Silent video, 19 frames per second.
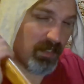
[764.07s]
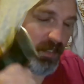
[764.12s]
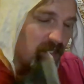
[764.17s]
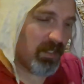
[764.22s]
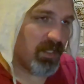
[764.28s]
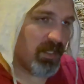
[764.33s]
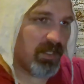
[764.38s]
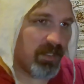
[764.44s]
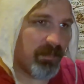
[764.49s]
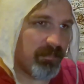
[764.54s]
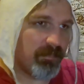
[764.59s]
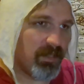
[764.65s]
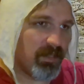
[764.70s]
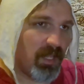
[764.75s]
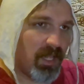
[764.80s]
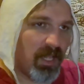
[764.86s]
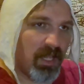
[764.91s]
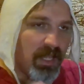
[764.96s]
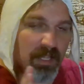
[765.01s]

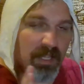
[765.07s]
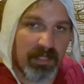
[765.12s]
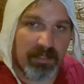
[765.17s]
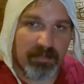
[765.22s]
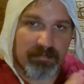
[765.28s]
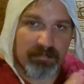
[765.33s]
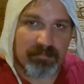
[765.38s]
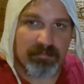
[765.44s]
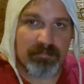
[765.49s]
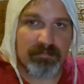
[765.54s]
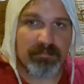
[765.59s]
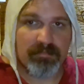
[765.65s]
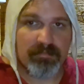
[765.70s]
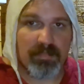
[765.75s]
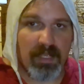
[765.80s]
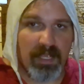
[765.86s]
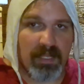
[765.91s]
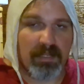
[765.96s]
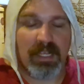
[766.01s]
I
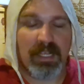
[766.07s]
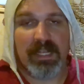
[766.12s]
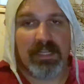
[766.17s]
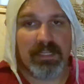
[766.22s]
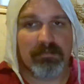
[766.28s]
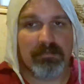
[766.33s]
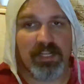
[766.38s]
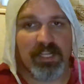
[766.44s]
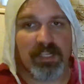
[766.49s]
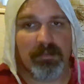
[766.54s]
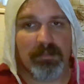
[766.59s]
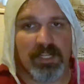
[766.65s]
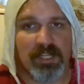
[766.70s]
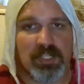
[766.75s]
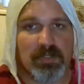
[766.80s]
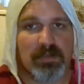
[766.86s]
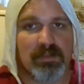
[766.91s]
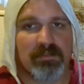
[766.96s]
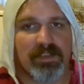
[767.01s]
highly
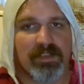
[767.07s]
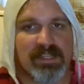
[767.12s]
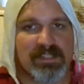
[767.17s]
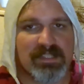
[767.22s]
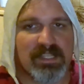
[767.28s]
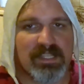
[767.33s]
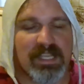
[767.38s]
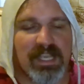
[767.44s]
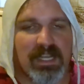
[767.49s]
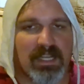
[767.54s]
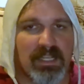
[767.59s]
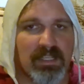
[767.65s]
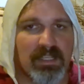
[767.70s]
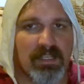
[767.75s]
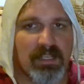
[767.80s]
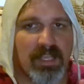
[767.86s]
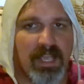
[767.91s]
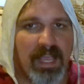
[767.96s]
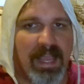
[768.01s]
recommend you invest in getting
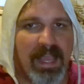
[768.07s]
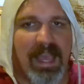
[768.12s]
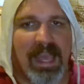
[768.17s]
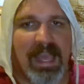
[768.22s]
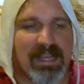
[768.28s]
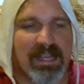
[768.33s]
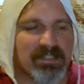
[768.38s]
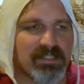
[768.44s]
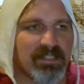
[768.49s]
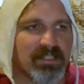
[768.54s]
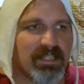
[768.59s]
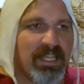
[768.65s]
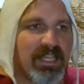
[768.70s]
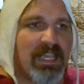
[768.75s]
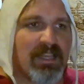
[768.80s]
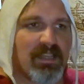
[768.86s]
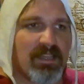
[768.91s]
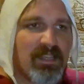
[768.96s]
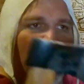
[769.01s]
an axe. And
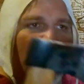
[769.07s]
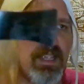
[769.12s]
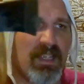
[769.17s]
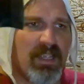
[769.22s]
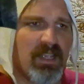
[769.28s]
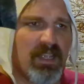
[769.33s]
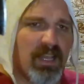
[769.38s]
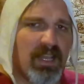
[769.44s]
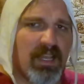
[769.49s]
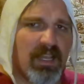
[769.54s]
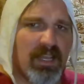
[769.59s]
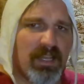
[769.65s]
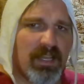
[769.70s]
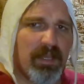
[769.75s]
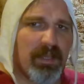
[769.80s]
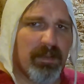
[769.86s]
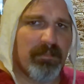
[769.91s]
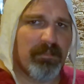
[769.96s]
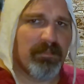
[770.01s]
again,
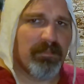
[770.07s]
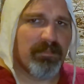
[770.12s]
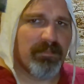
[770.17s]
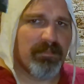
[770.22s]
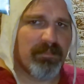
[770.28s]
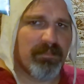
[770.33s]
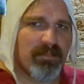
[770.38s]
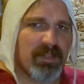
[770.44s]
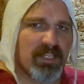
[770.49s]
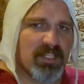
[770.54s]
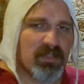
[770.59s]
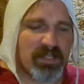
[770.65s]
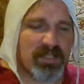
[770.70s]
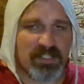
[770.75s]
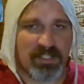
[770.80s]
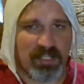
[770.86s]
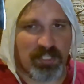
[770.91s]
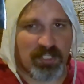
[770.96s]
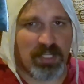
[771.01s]
this
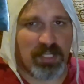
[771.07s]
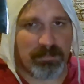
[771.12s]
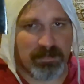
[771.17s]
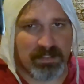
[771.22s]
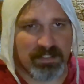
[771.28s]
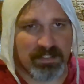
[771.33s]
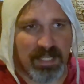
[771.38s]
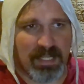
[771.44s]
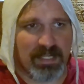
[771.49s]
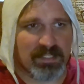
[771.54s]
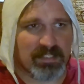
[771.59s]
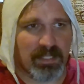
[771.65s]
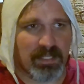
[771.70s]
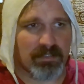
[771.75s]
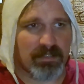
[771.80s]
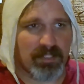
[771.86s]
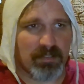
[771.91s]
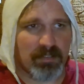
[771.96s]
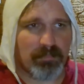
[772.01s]
wasn't the cheapest axe
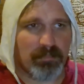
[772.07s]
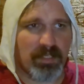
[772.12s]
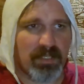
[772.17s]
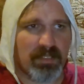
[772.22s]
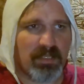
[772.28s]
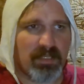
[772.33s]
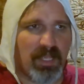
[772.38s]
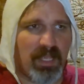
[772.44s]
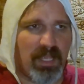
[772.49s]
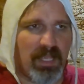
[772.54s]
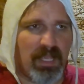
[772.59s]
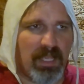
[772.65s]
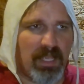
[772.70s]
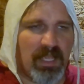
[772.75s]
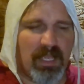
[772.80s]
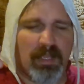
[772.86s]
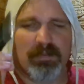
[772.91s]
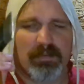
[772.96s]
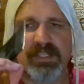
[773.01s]
out there, but
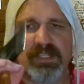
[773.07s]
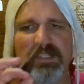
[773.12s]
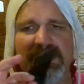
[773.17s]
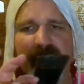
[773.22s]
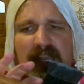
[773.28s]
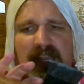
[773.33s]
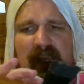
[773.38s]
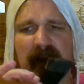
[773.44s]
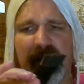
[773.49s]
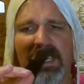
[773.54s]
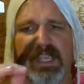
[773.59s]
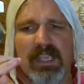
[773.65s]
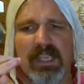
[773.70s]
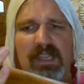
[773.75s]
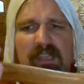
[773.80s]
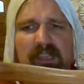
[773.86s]
I want to say